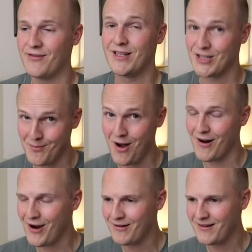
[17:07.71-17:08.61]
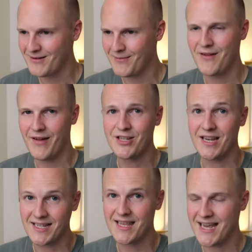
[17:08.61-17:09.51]
for tomorrow, my adventure
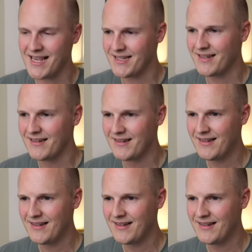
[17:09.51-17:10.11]
into the desert,